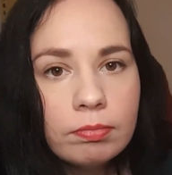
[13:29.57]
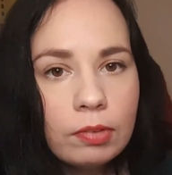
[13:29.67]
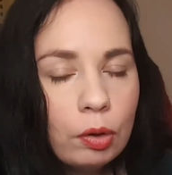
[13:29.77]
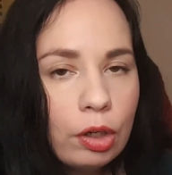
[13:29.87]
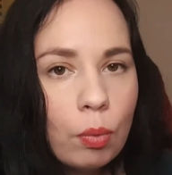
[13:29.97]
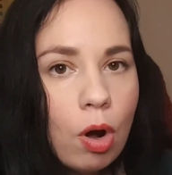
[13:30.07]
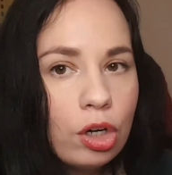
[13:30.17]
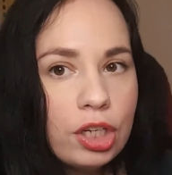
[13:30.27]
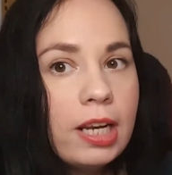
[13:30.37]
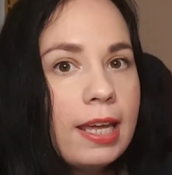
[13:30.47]
You don't need to
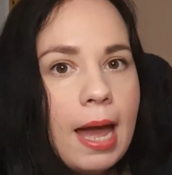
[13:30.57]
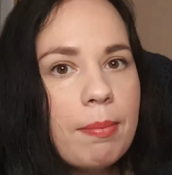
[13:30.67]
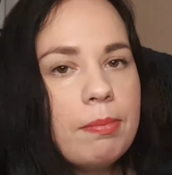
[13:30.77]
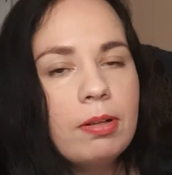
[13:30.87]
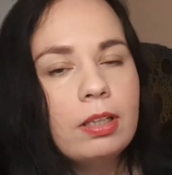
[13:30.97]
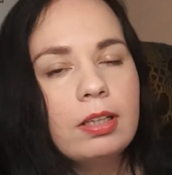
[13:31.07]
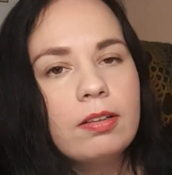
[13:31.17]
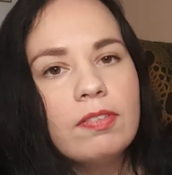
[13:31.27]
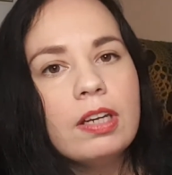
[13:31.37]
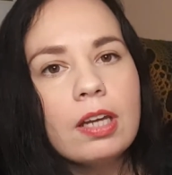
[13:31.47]
watch any habit building
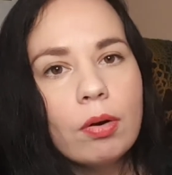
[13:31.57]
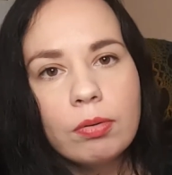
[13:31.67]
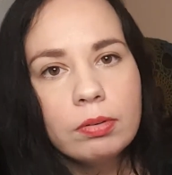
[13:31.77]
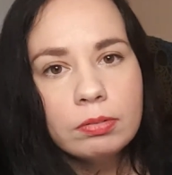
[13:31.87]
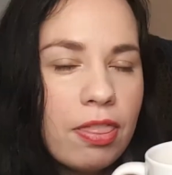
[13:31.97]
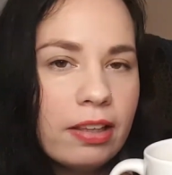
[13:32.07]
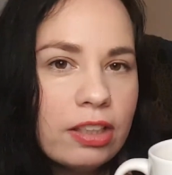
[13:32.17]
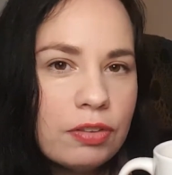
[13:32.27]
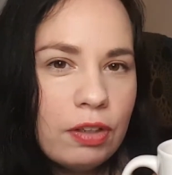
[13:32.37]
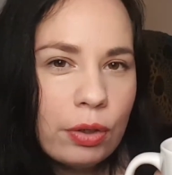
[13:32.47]
video. I think
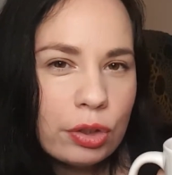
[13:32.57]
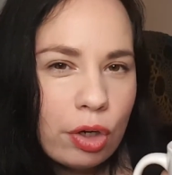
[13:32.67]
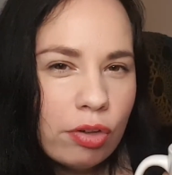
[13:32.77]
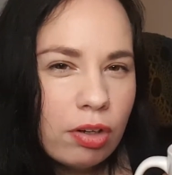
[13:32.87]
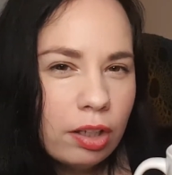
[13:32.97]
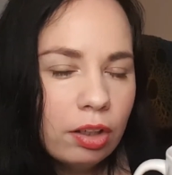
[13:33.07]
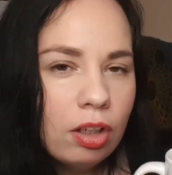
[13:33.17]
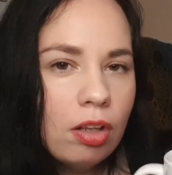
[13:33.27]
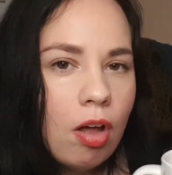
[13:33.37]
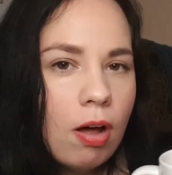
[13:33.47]
this video is already running a
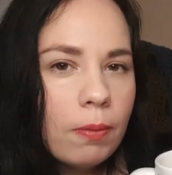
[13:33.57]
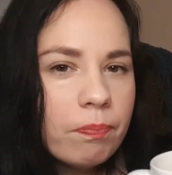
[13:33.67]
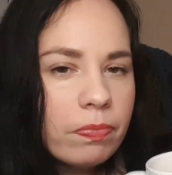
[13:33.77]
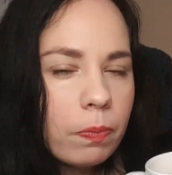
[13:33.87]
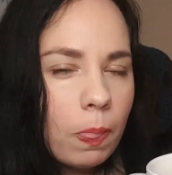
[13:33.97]
little long.